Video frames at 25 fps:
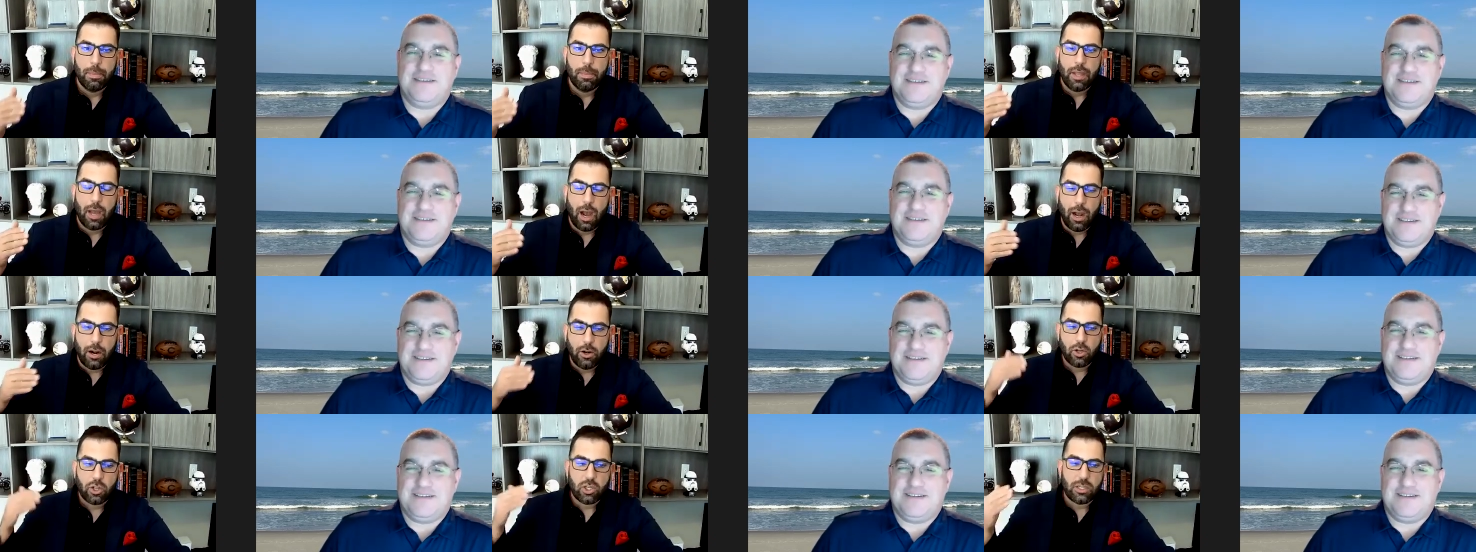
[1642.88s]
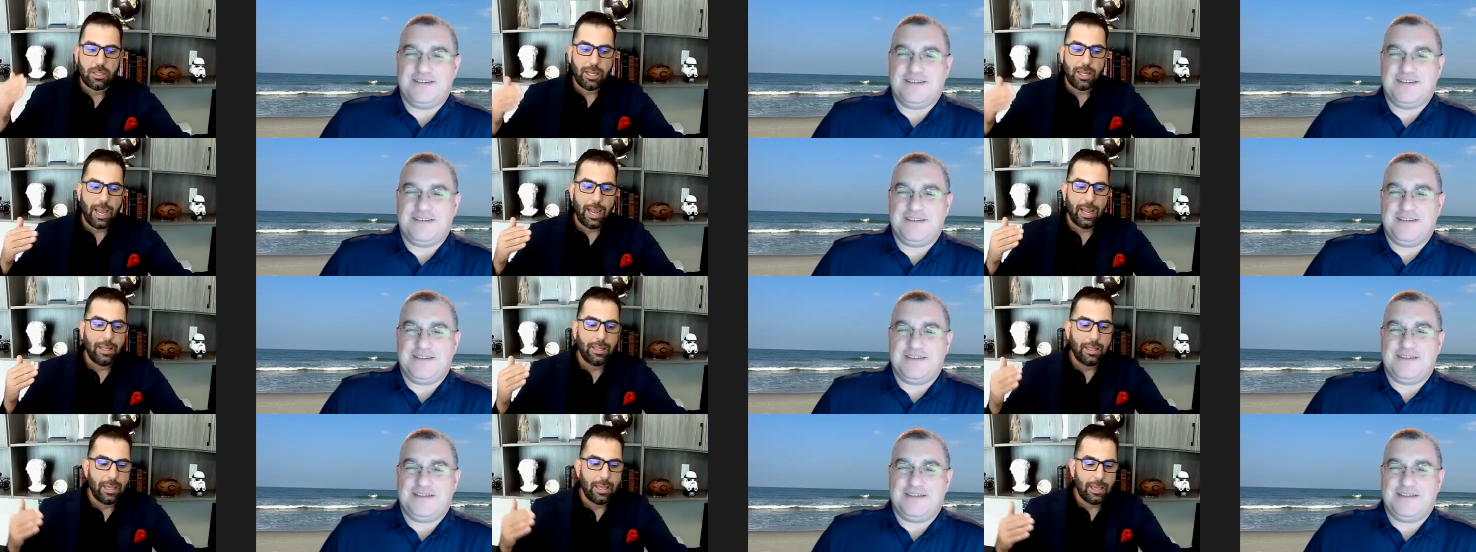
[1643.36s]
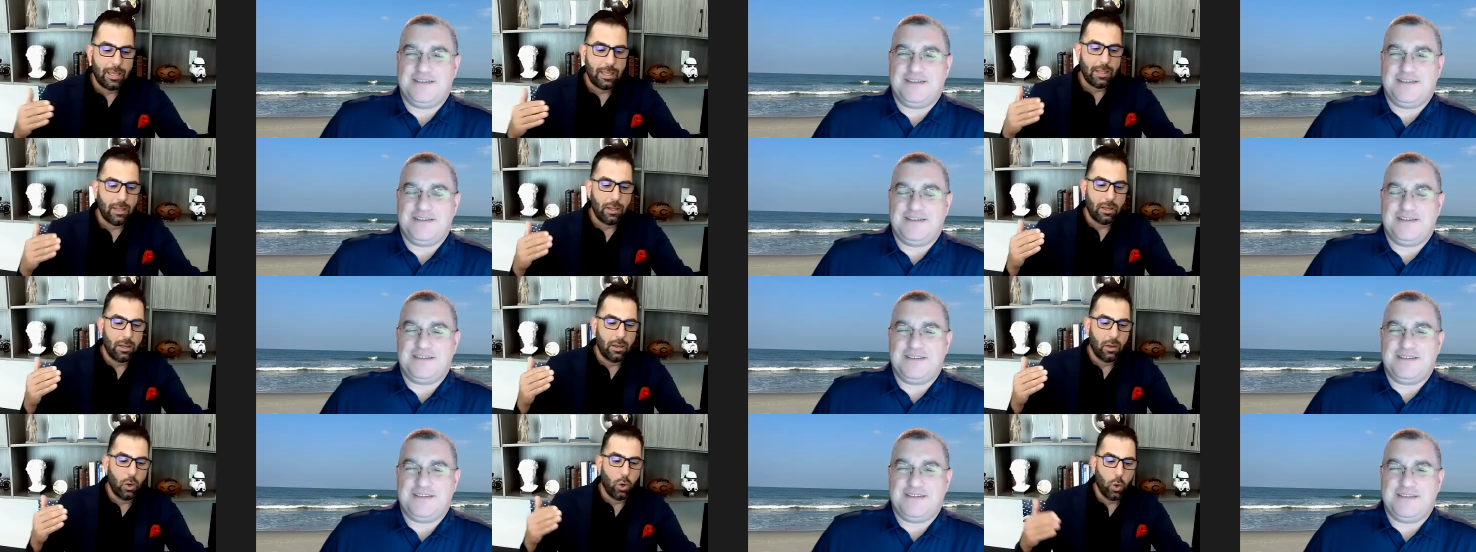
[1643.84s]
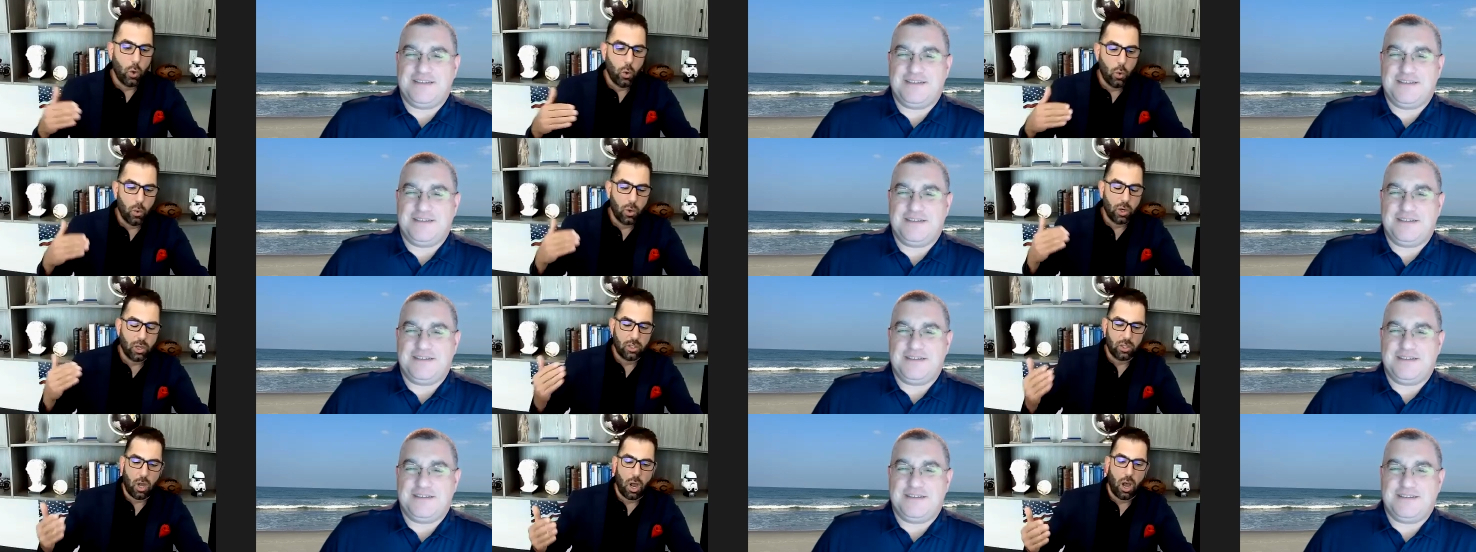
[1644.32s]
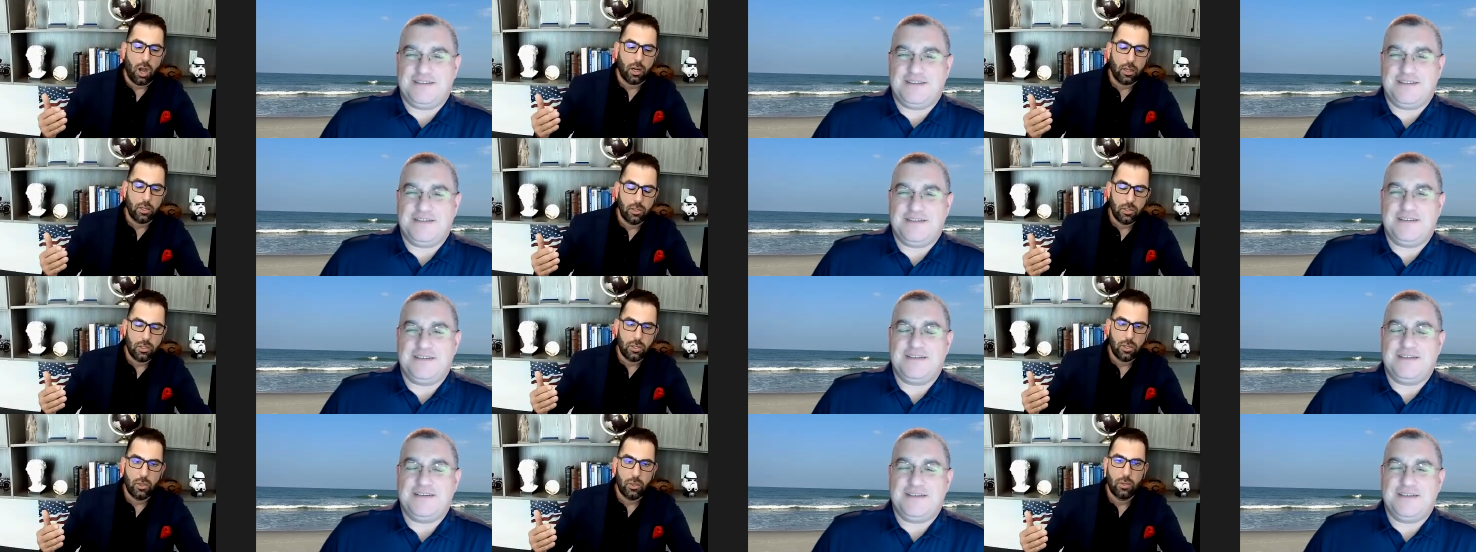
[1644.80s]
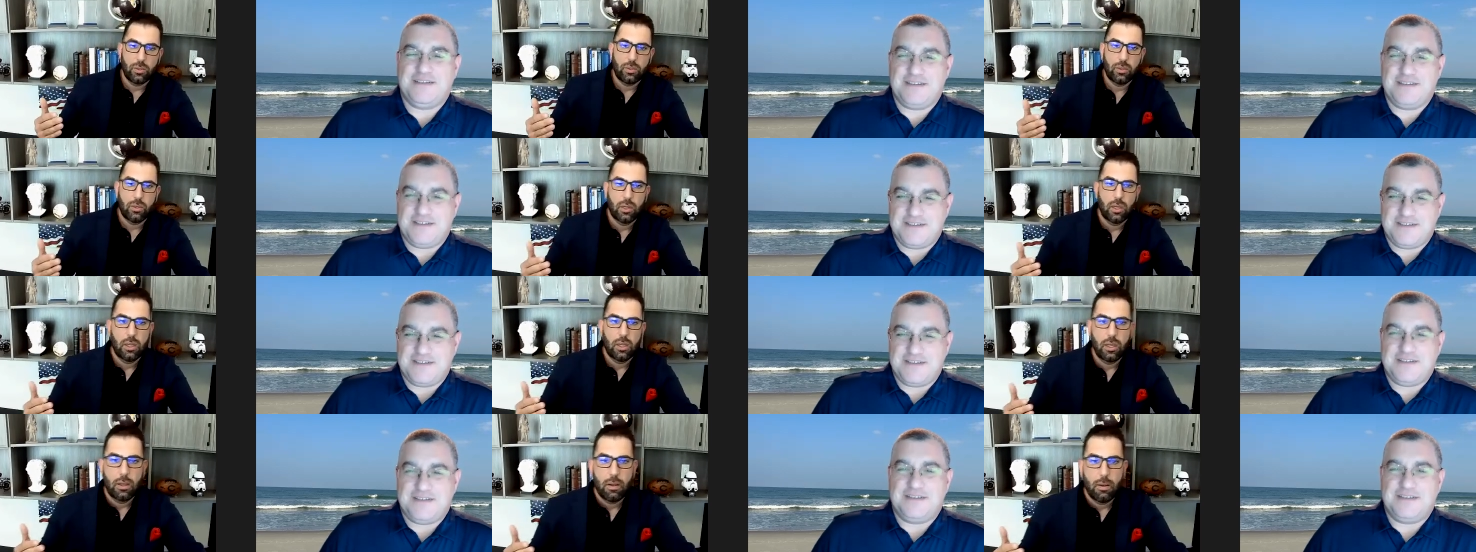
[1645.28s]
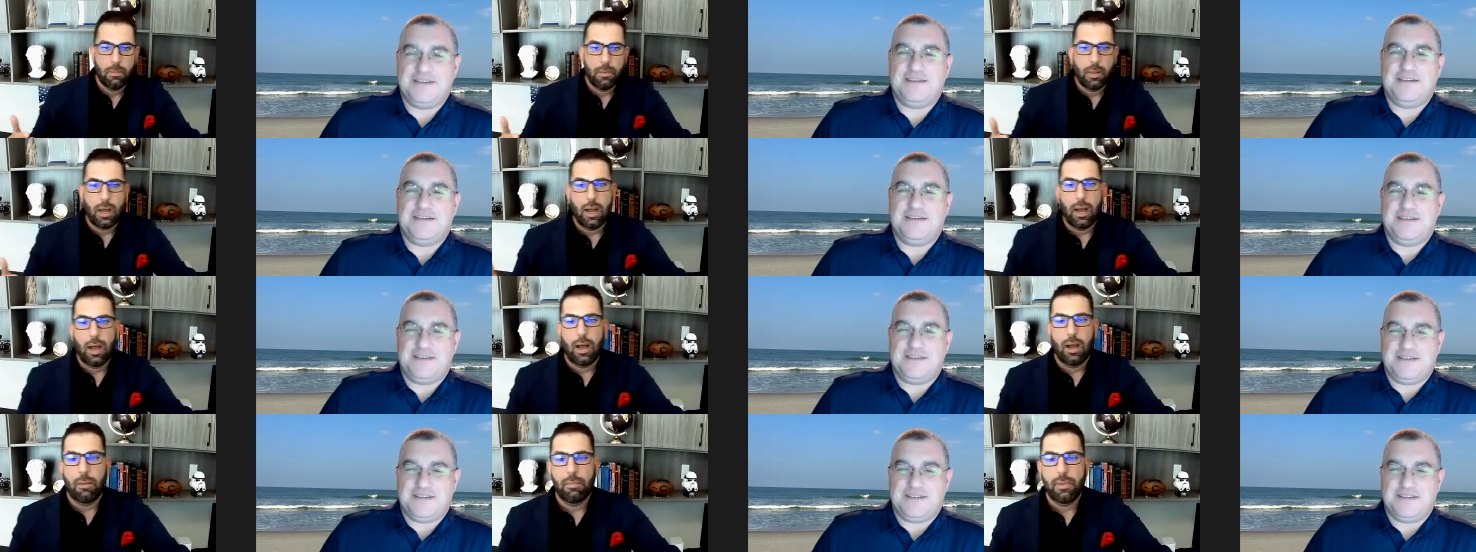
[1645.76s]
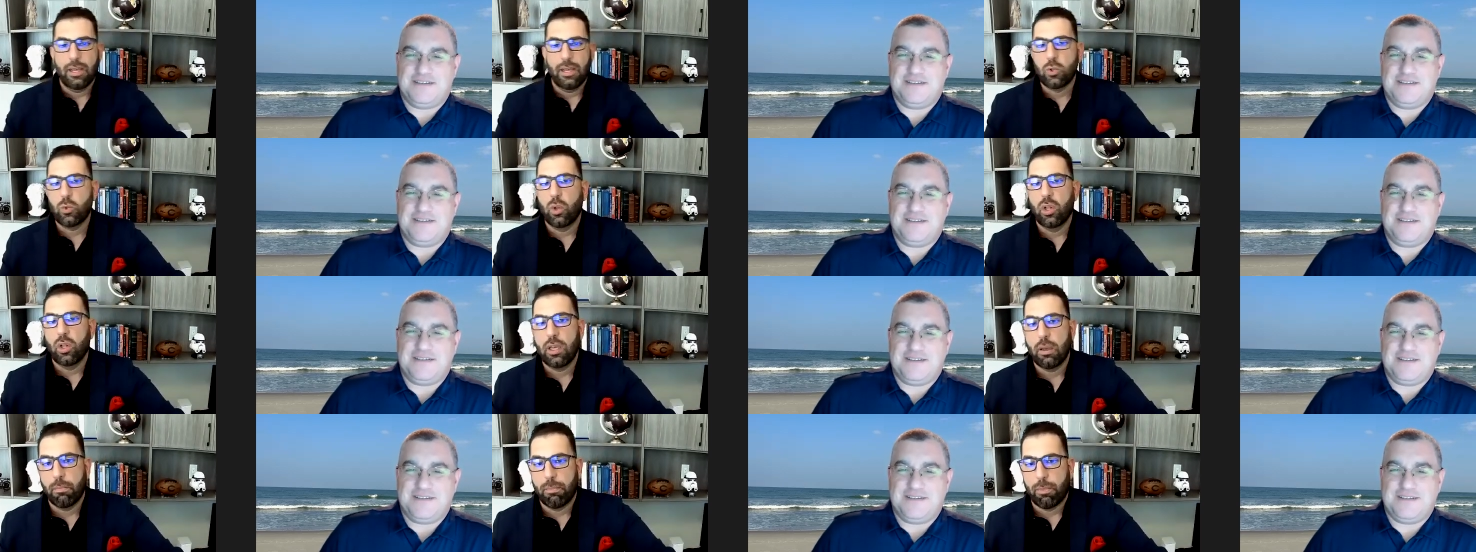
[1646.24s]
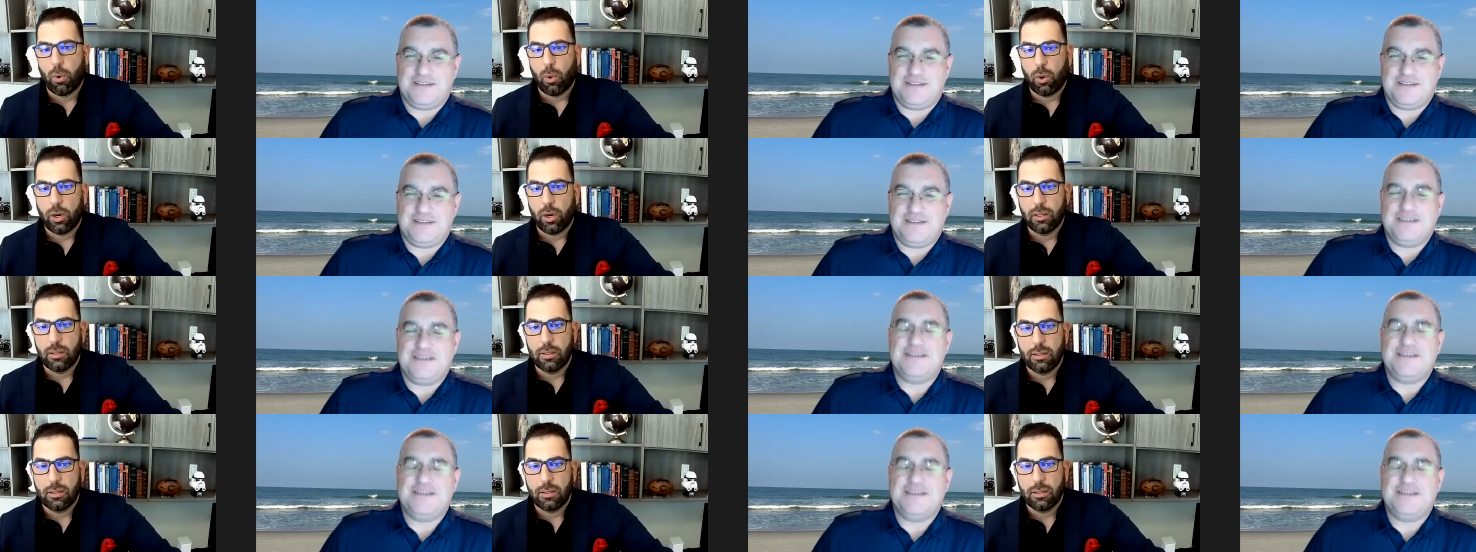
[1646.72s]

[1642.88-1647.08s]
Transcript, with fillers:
Speaker 1: understanding who we're talking to is really important.